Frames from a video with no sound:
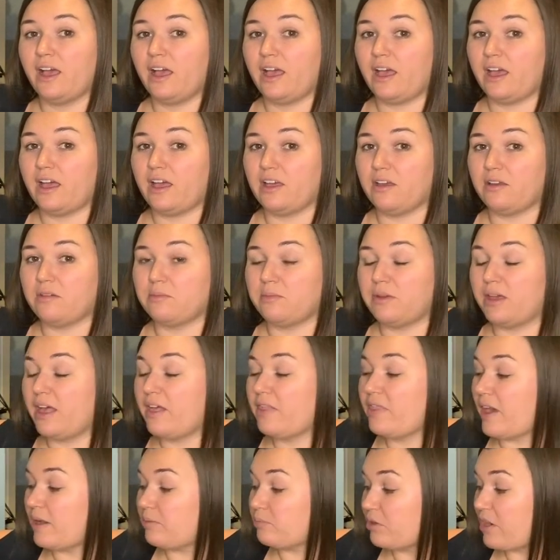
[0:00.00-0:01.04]

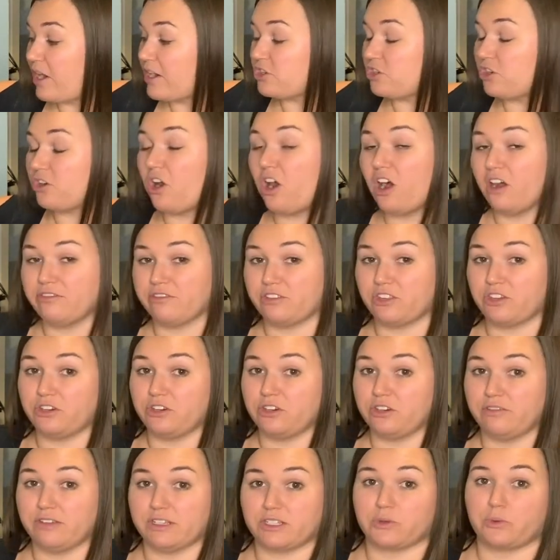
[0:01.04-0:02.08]
that pressure off the
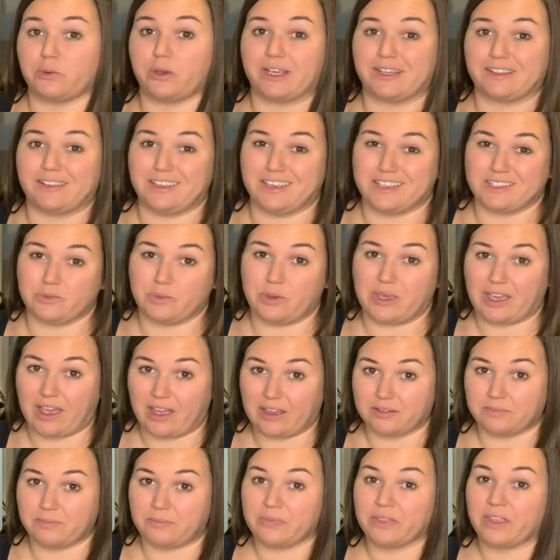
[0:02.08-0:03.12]
nerve as quickly as we
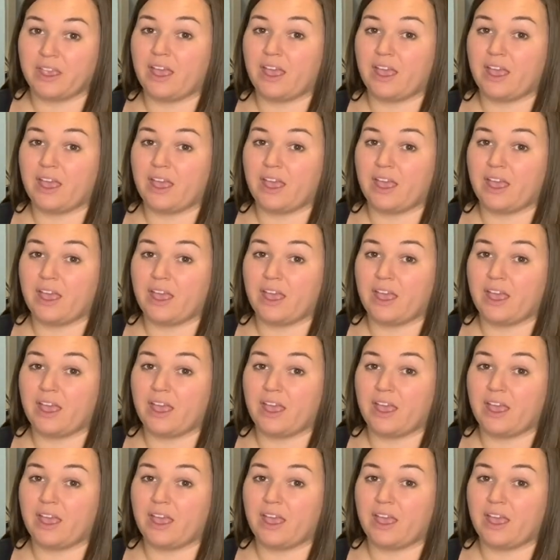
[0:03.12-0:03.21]
can.